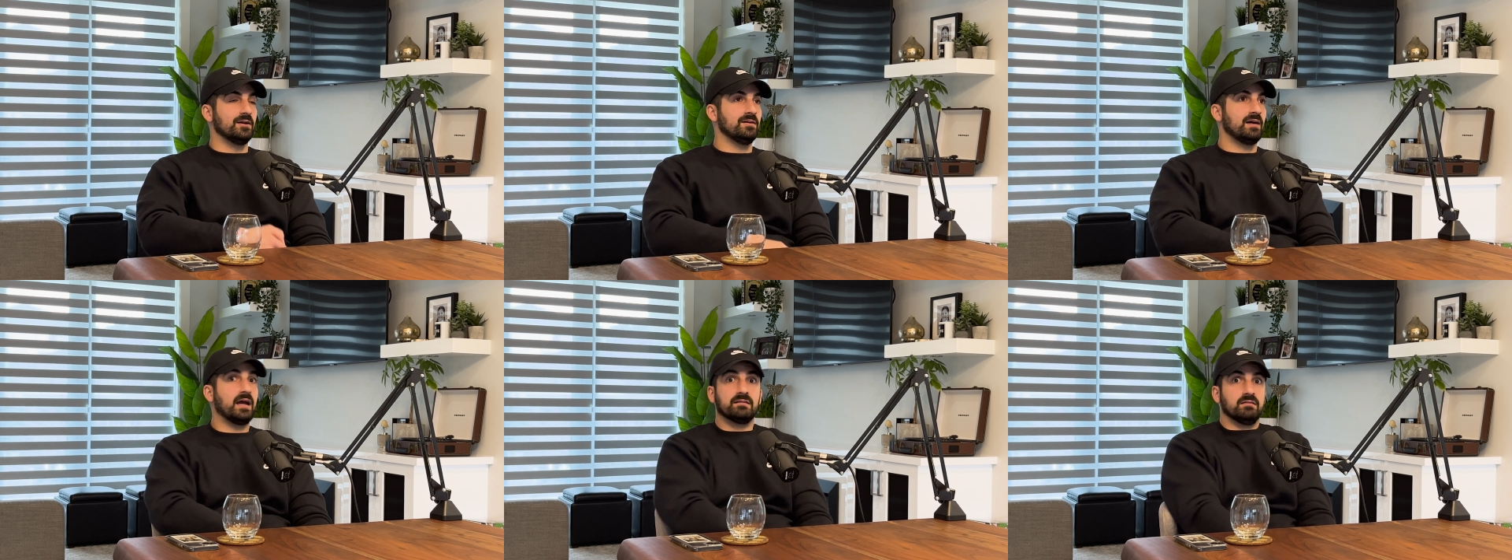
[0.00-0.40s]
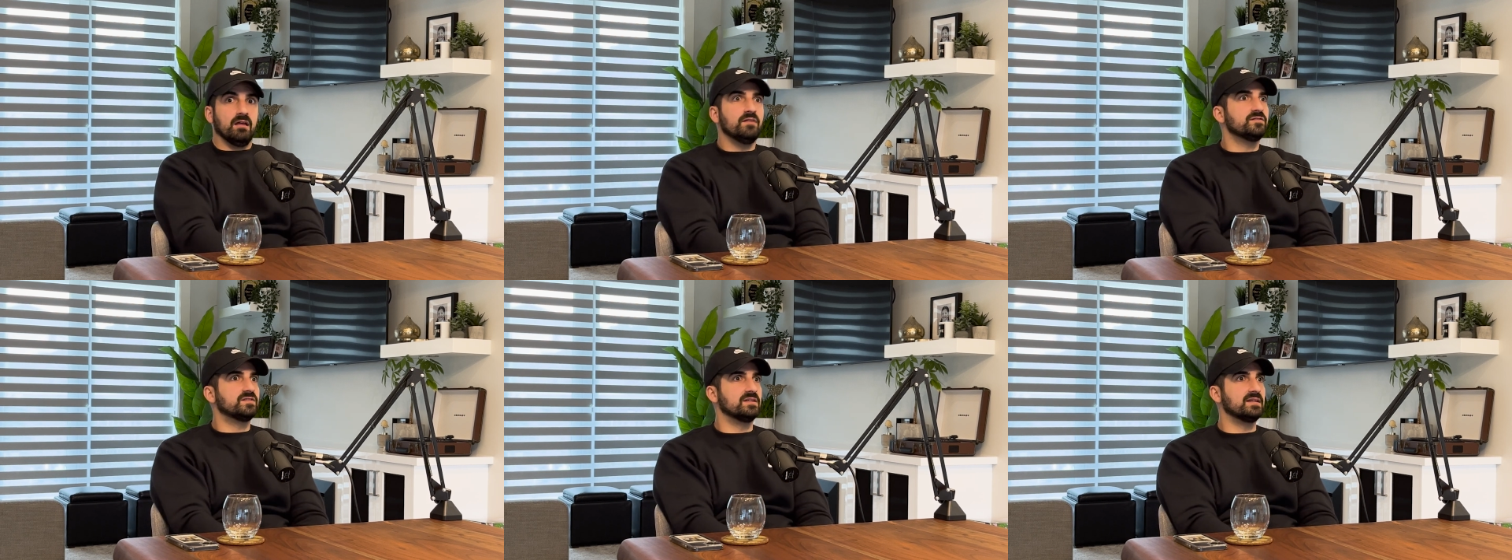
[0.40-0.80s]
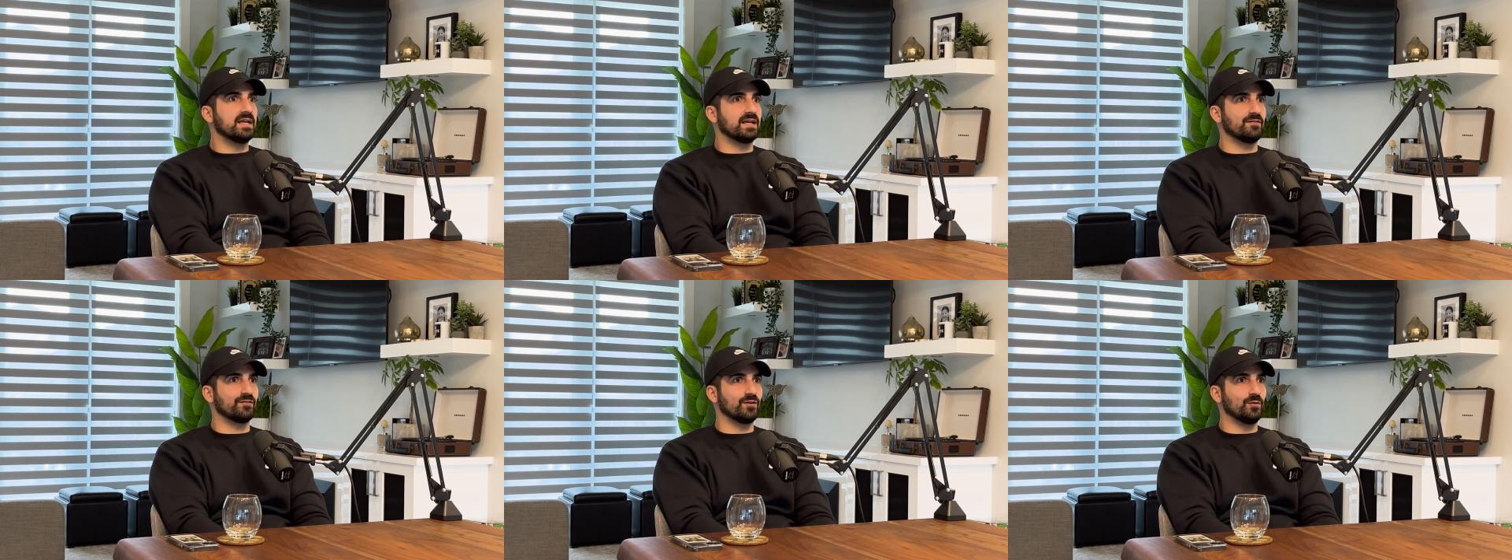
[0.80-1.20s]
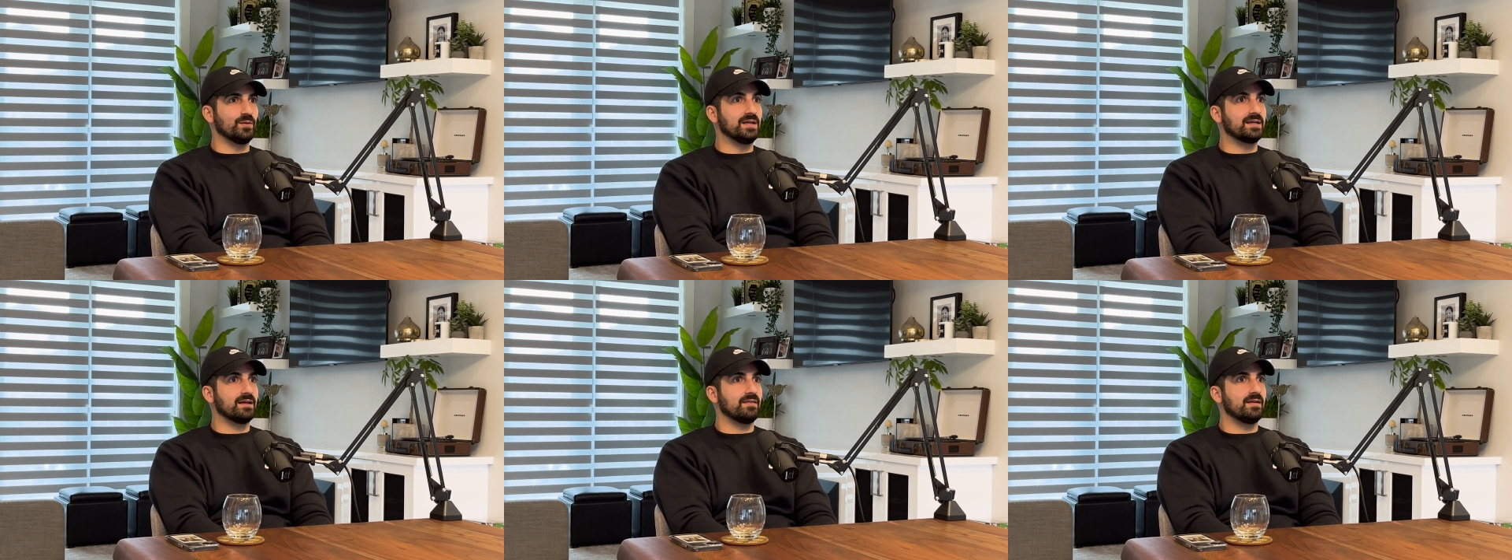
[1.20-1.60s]
I'd love to take it for a
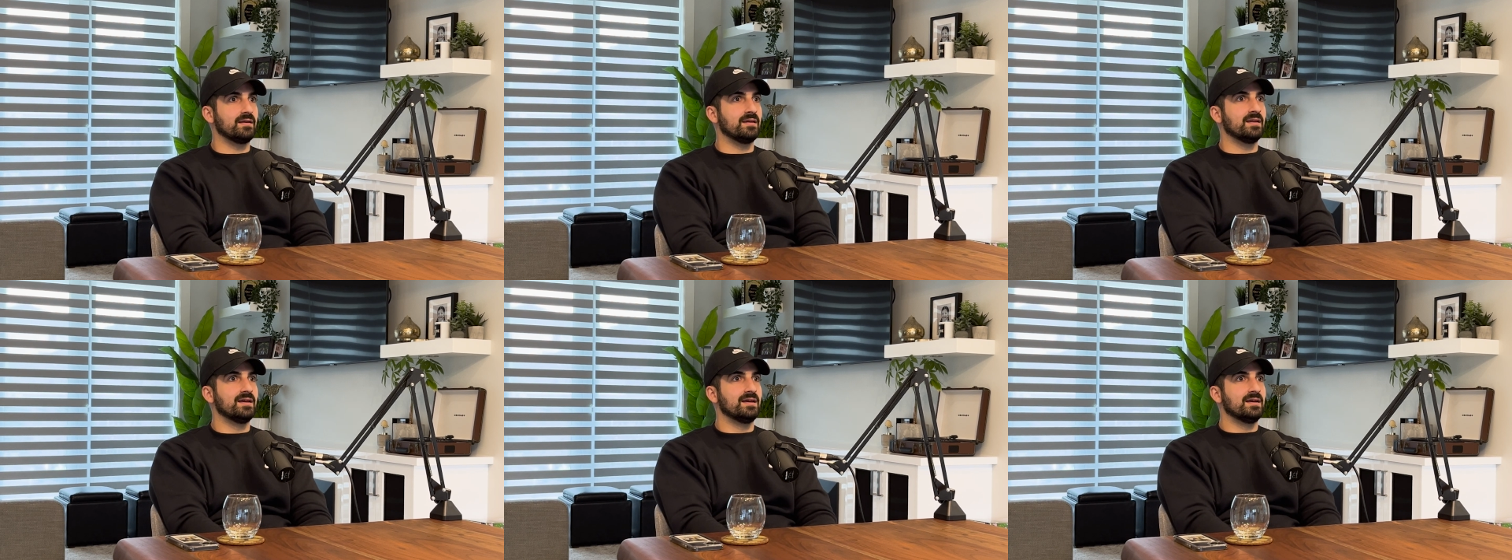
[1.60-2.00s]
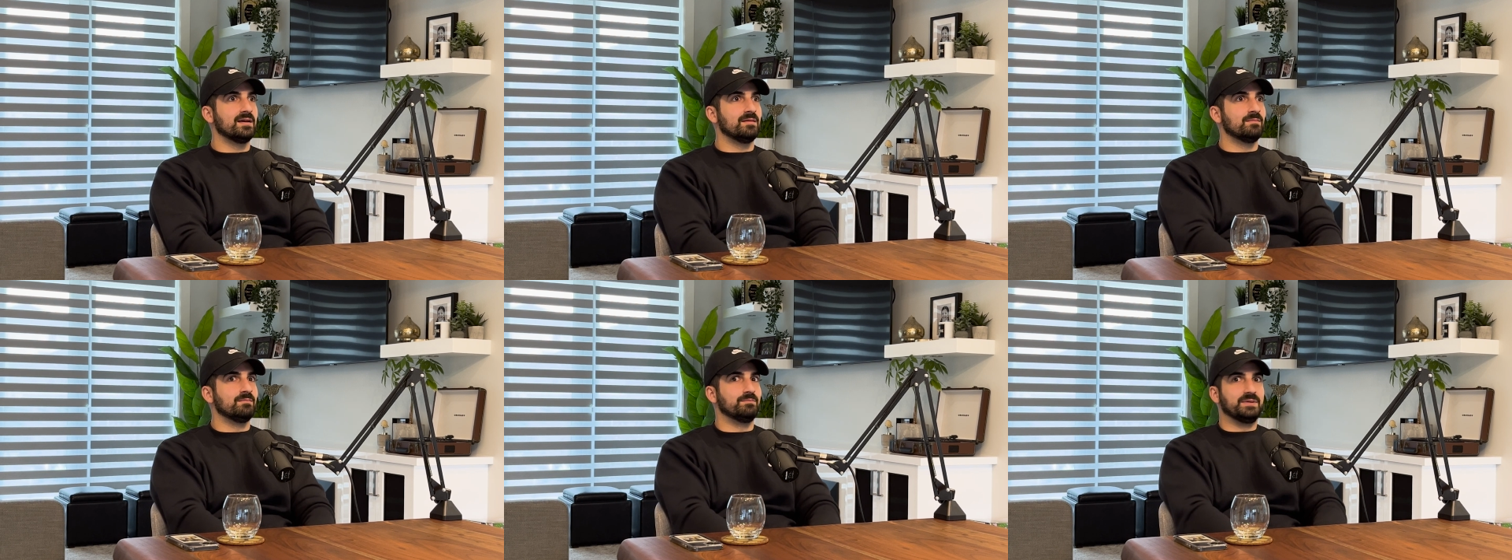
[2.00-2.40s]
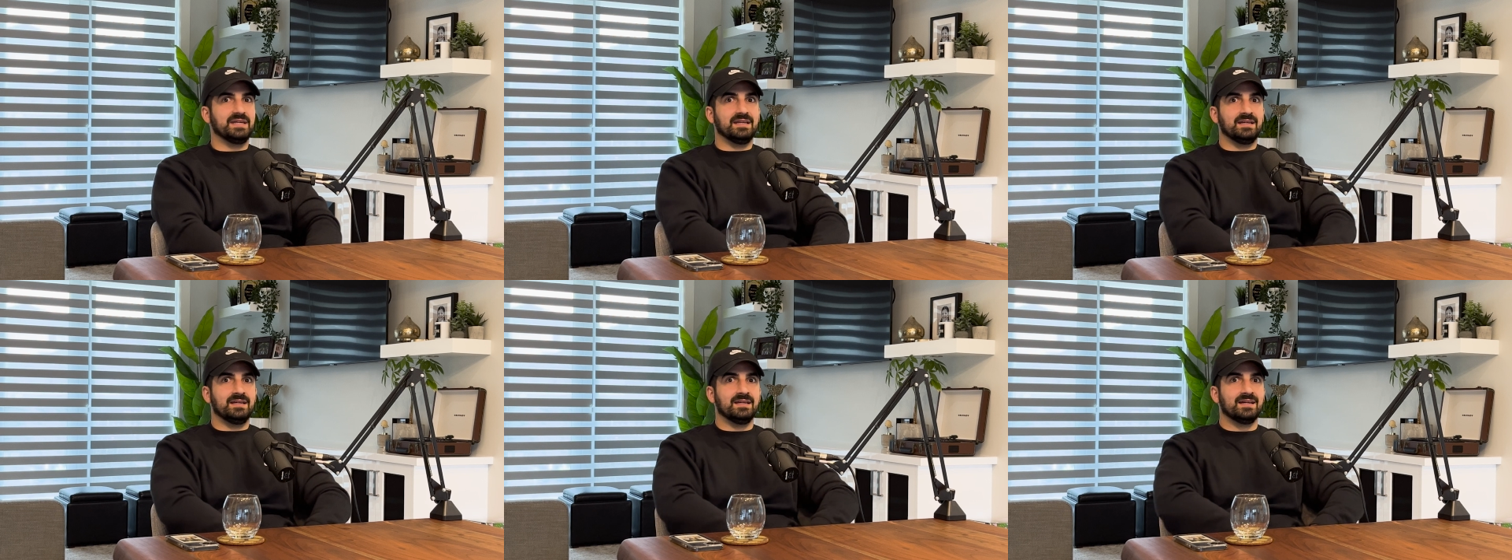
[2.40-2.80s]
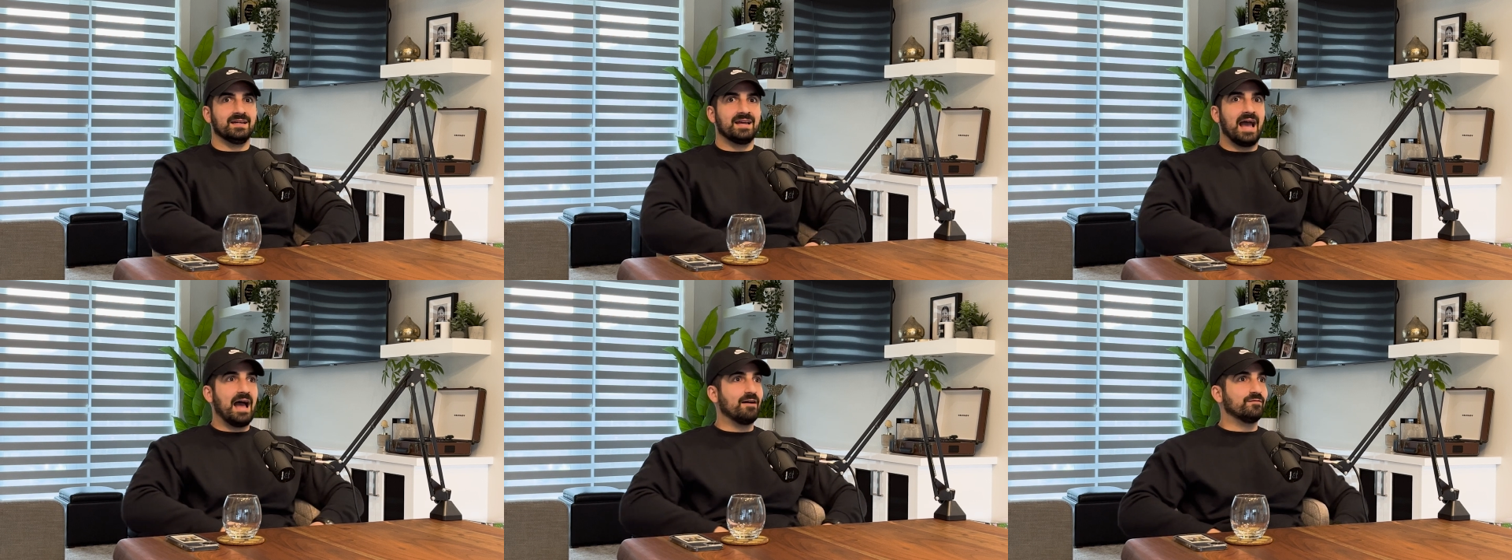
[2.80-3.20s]
week and then
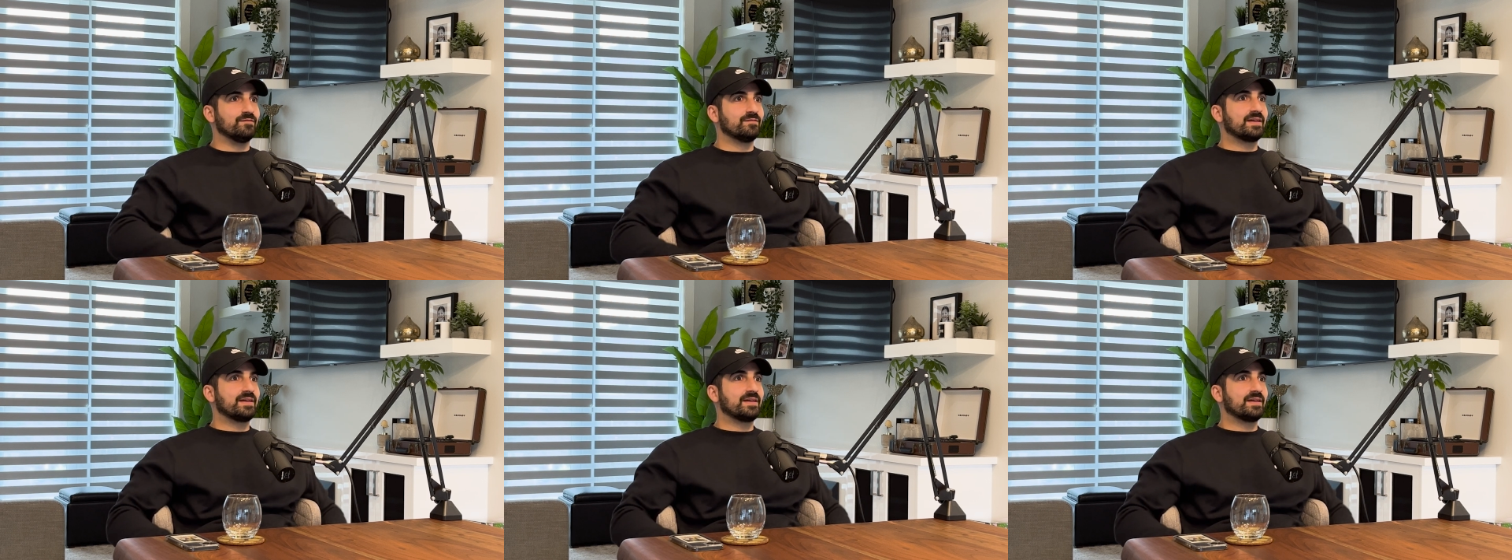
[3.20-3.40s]
have